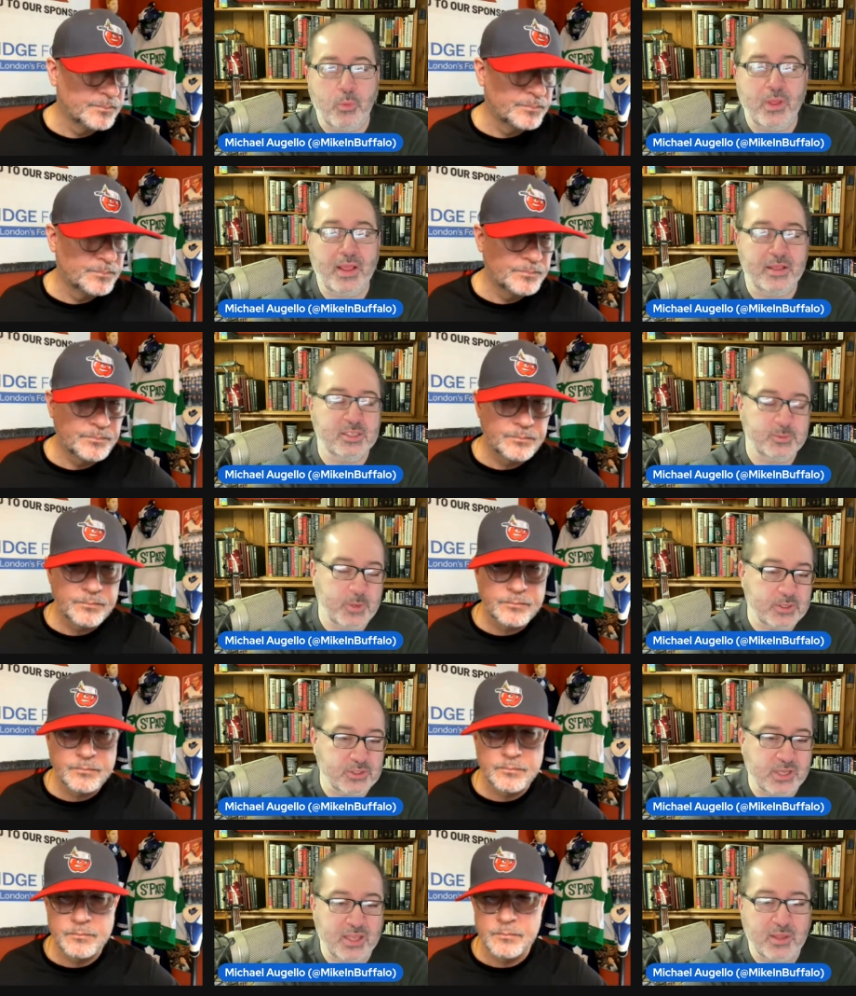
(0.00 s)
Speaker 1: play,
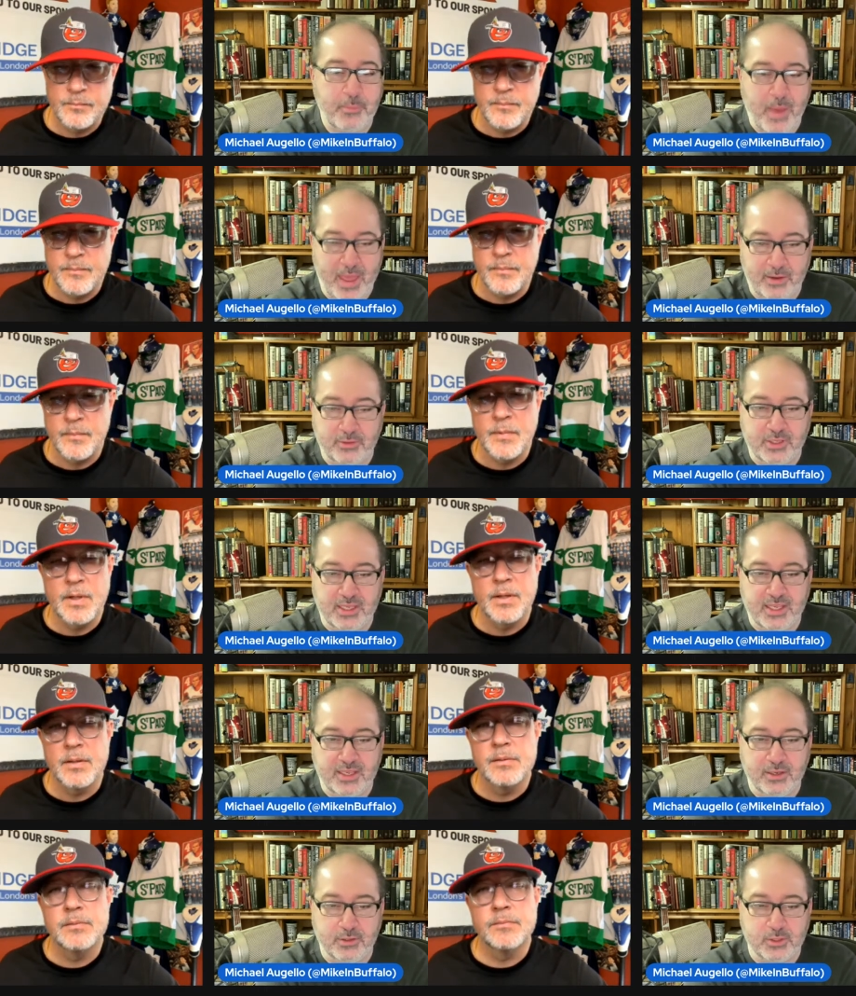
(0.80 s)
especially on the
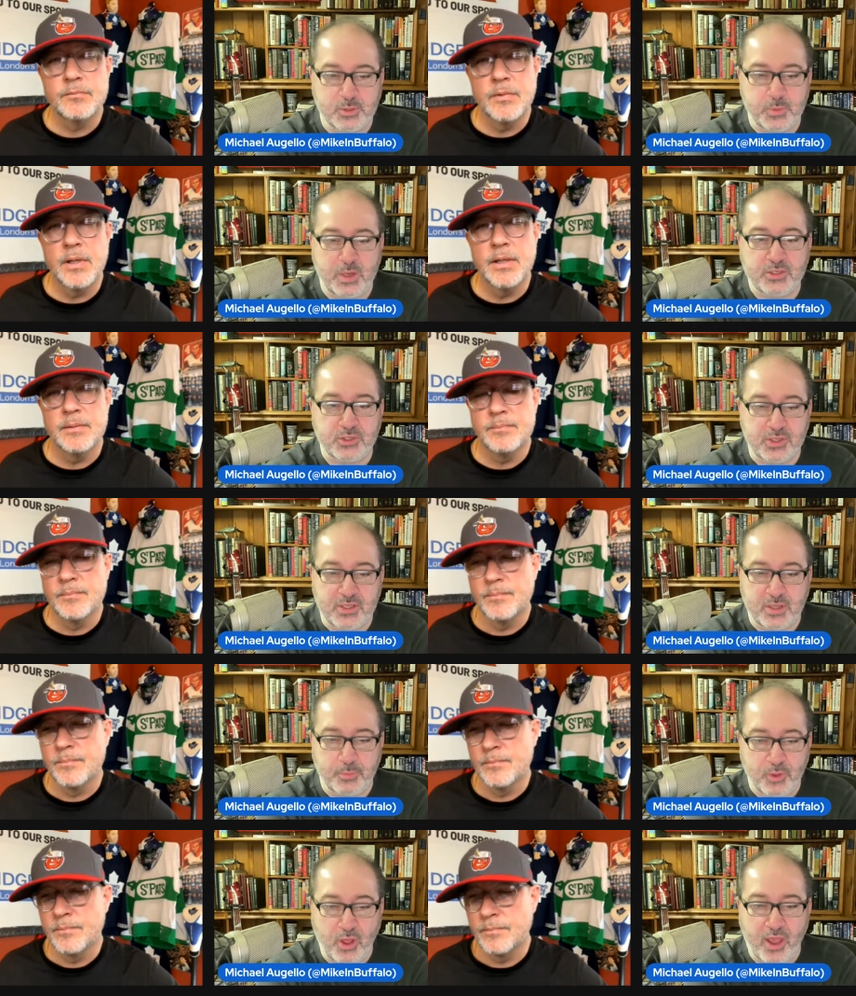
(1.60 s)
penalty kill, especially
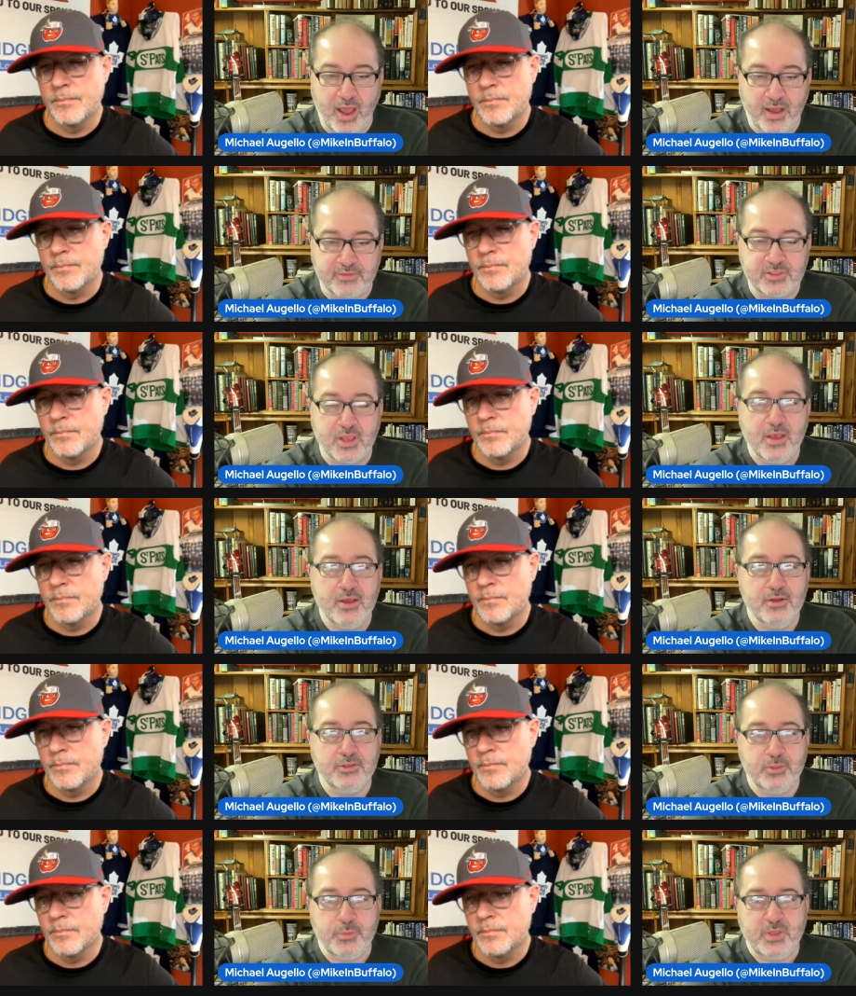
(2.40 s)
in the playoffs,
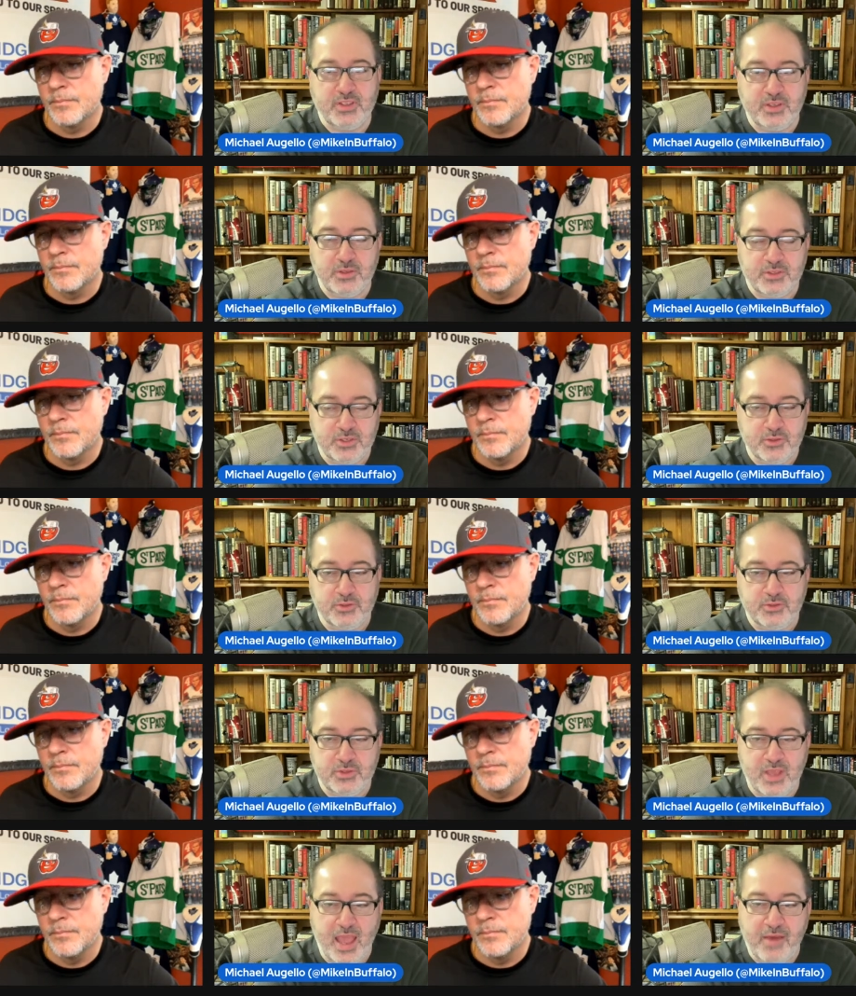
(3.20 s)
to be
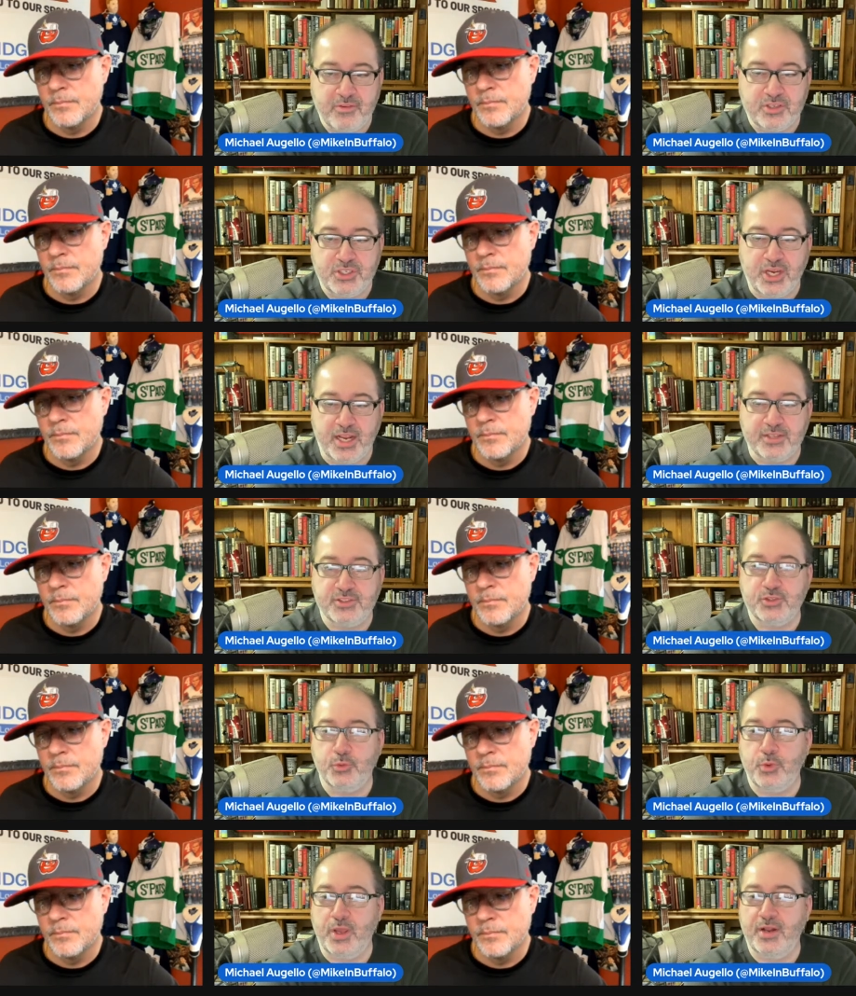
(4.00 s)
to to have a
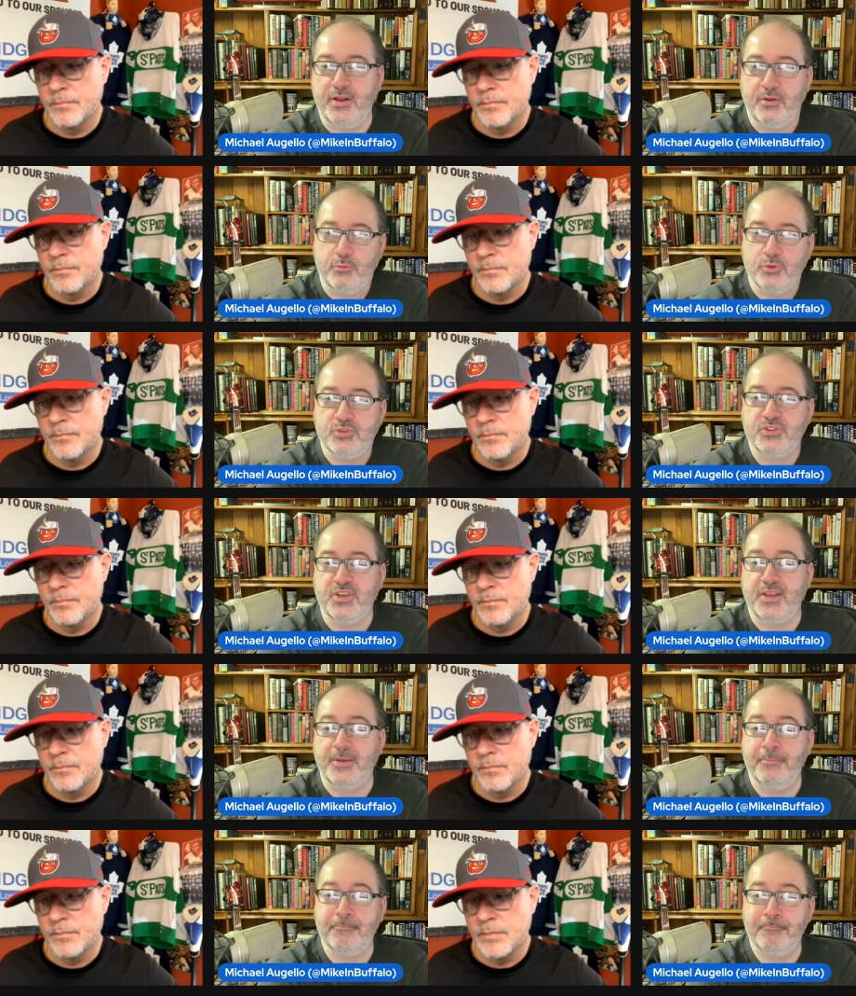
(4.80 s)
chance to win. And we'll
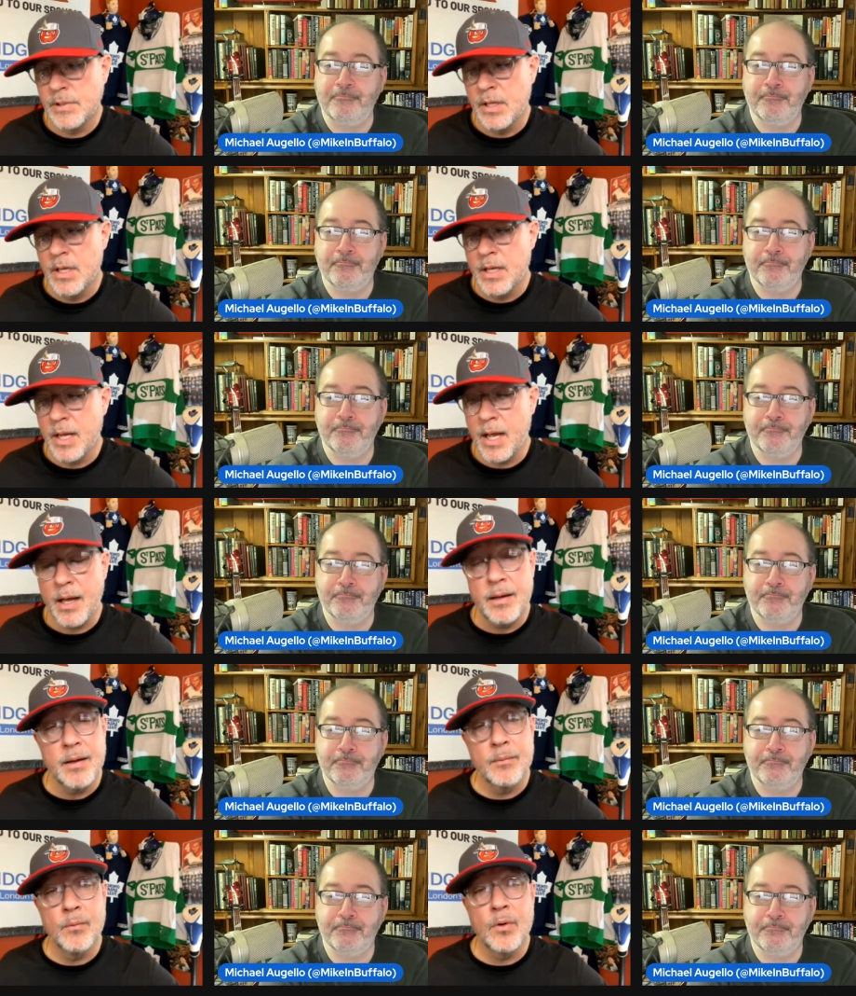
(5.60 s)
see.
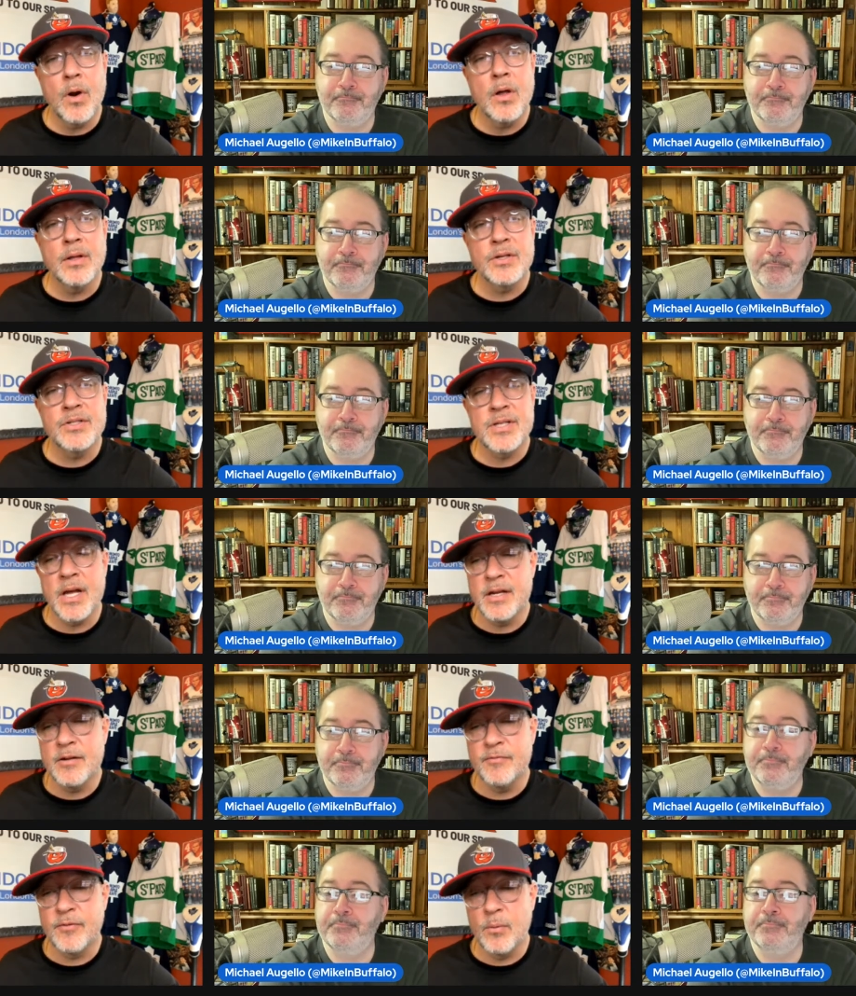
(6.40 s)
Speaker 2: Yeah, we're all
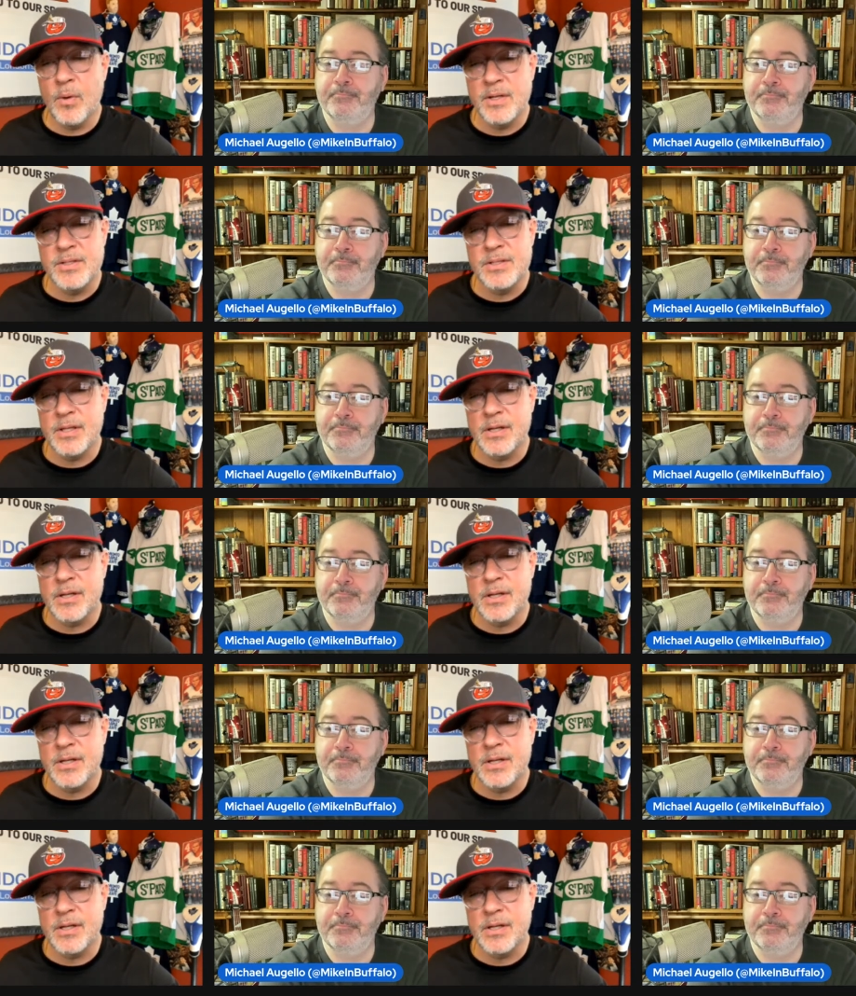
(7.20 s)
excited for what's to